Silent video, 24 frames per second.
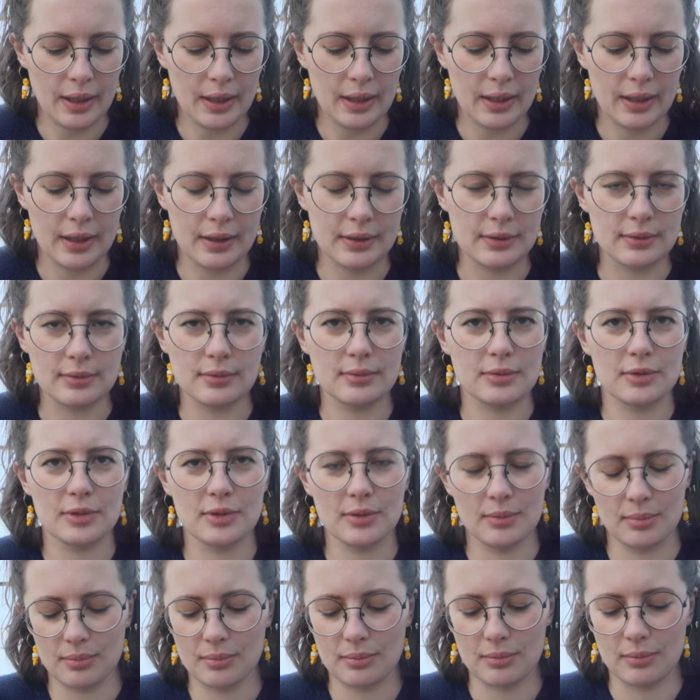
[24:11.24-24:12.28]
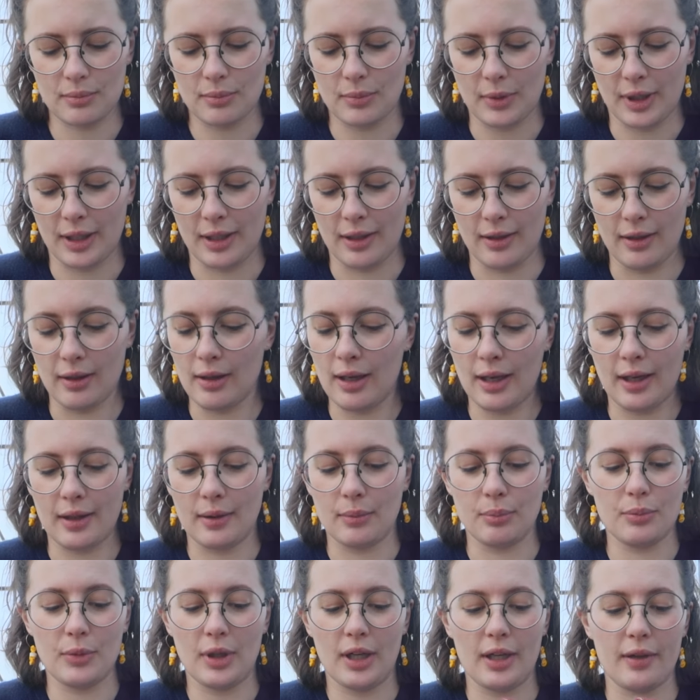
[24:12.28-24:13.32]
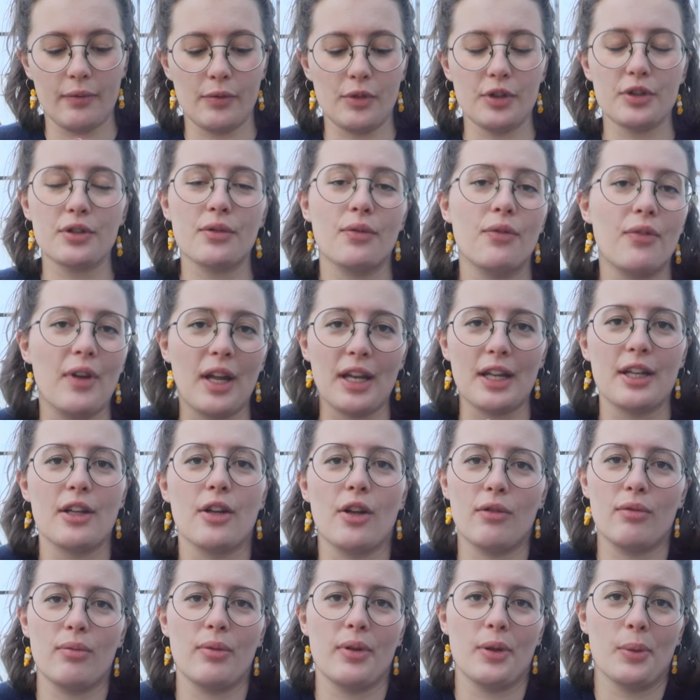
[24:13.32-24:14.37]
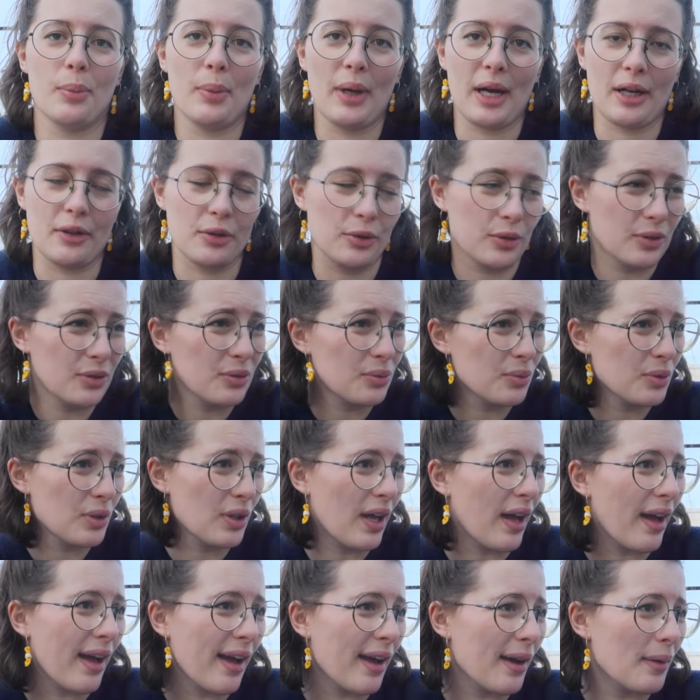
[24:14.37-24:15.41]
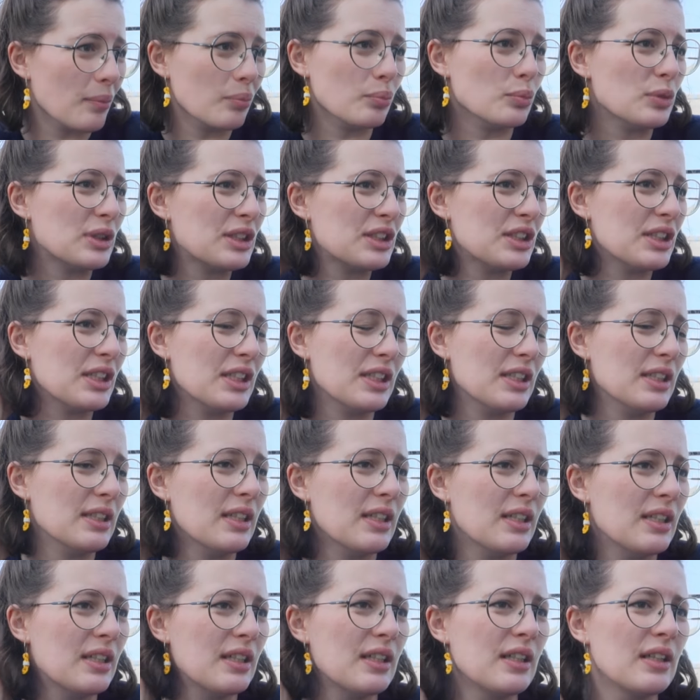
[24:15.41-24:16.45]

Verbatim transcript: And I, I, I just fell in love with the pattern. Um, she